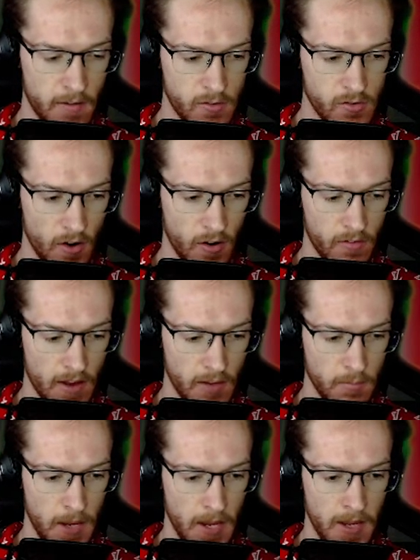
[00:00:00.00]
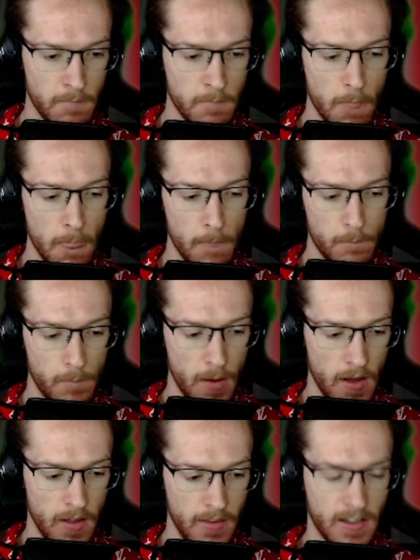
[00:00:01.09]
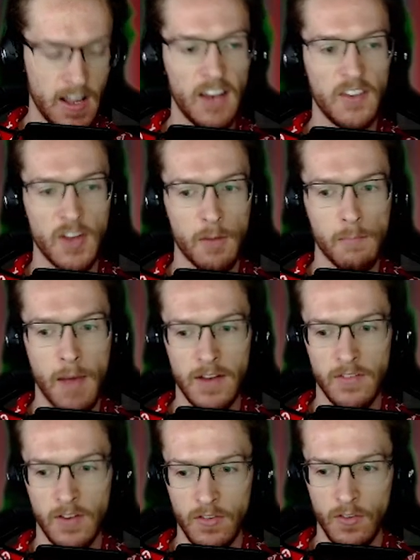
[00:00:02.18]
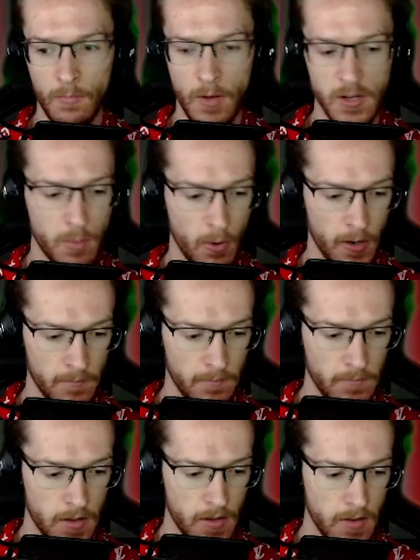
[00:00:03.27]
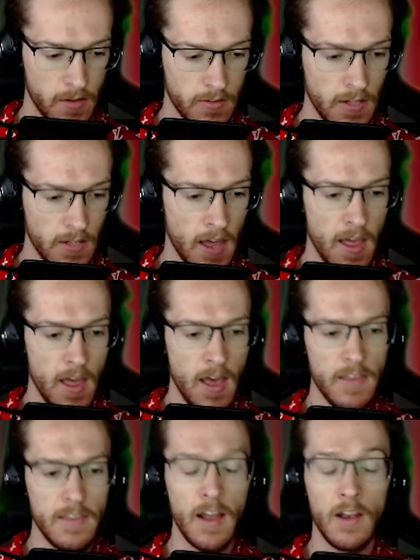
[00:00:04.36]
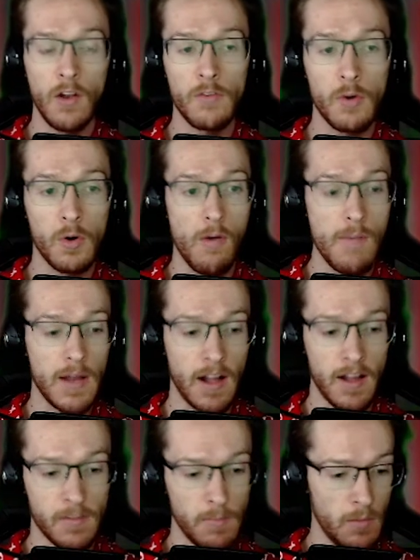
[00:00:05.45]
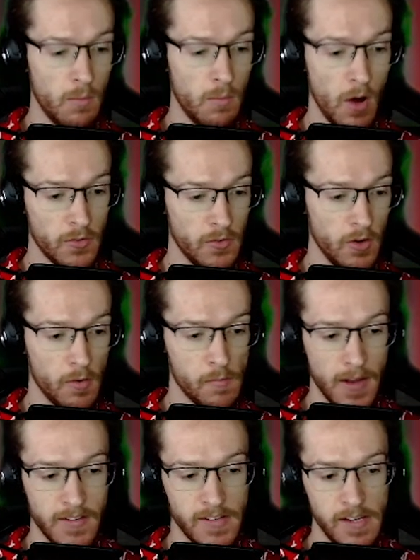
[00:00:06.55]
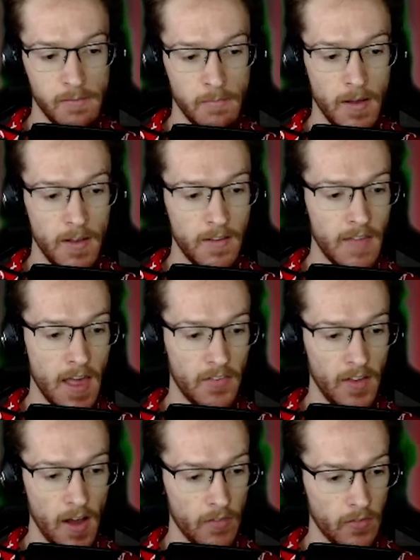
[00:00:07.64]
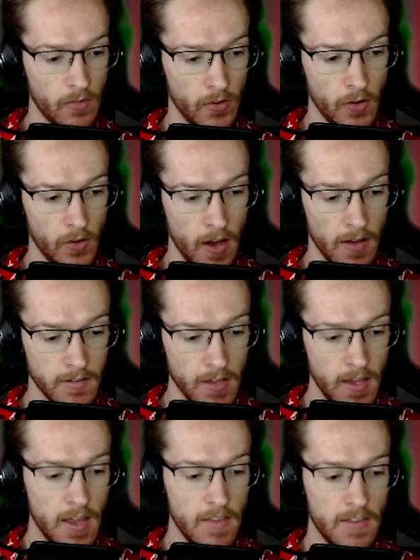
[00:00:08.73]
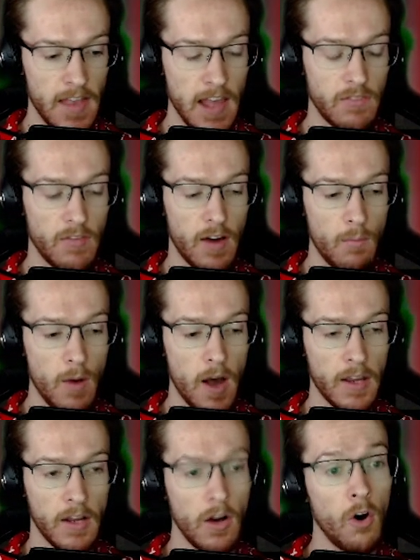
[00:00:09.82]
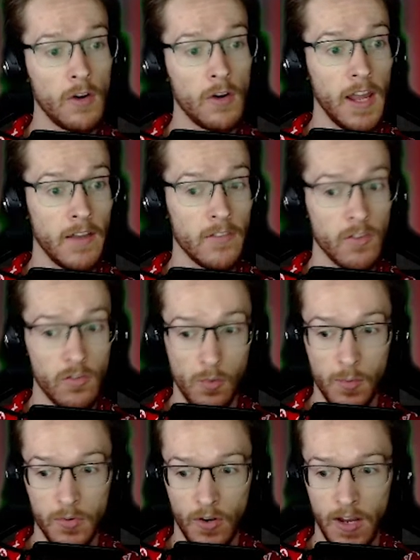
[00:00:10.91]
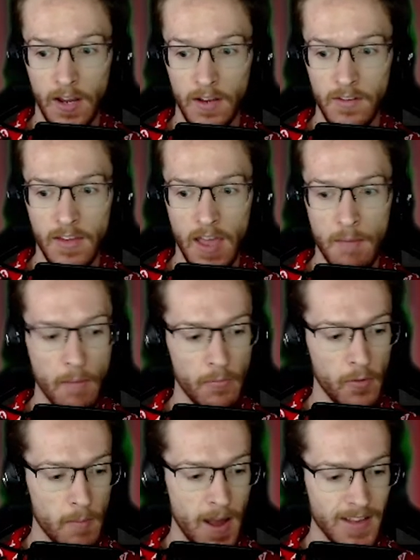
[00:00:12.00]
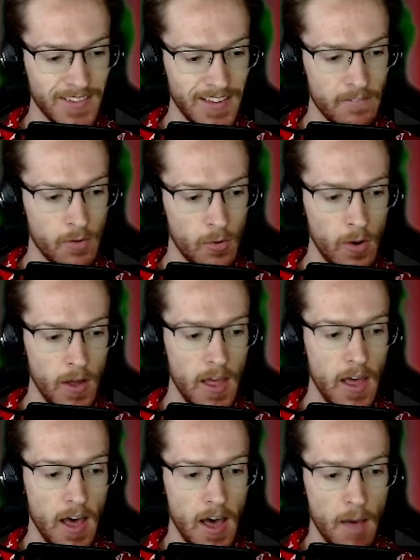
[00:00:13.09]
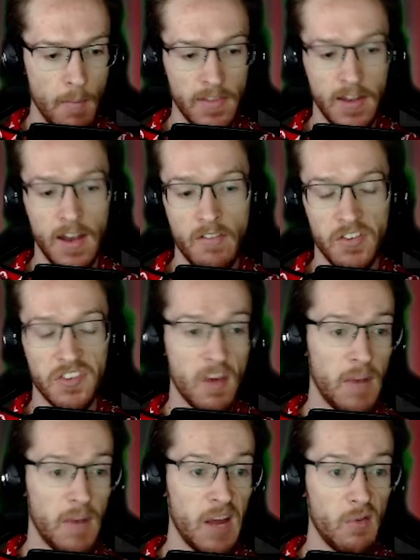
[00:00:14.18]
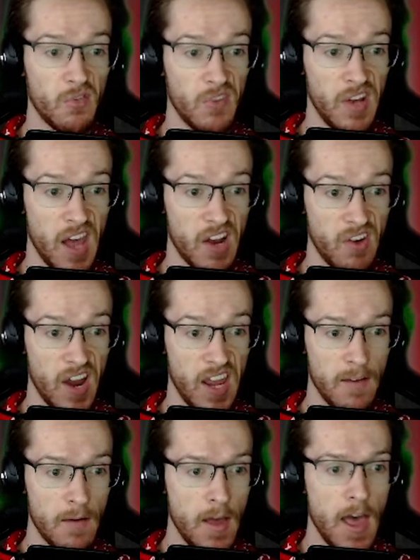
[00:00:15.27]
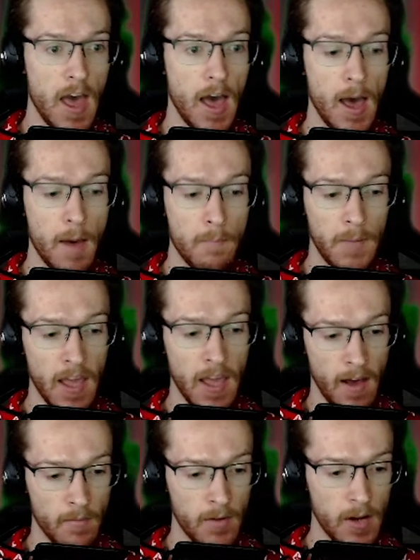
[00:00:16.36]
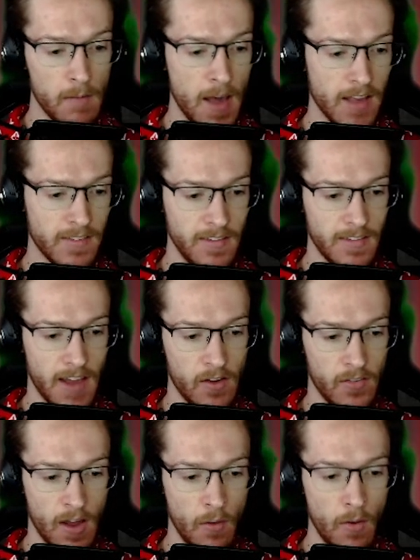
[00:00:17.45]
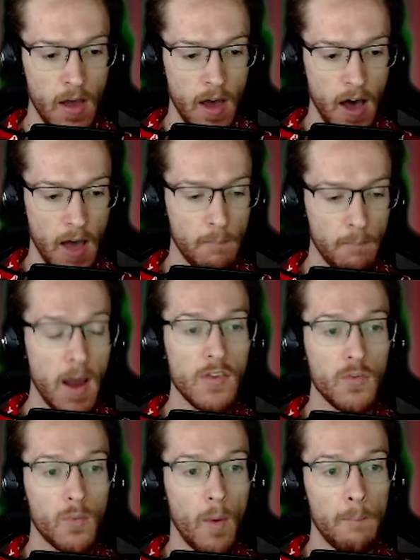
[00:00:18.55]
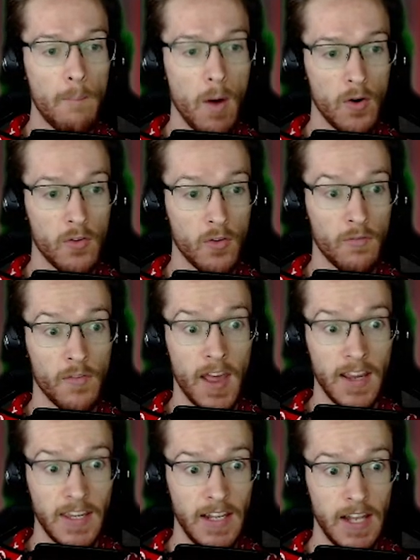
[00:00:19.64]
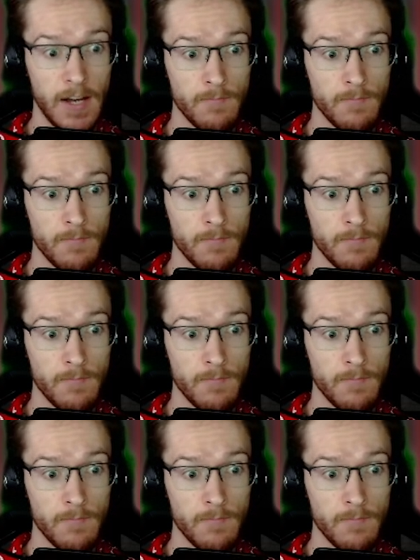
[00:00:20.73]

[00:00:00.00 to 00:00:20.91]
chunk of XP. But the colours don't match, so there's not much point. So yeah, a lot of you are commenting asking me what I was doing with my team. There's the answer for you guys. The next thing I'm working on is supersonic to get him up to the max level. I did another summoning, it wasn't really that great. But yeah, I'm going to max these characters out. I might swap Boros off for that healer.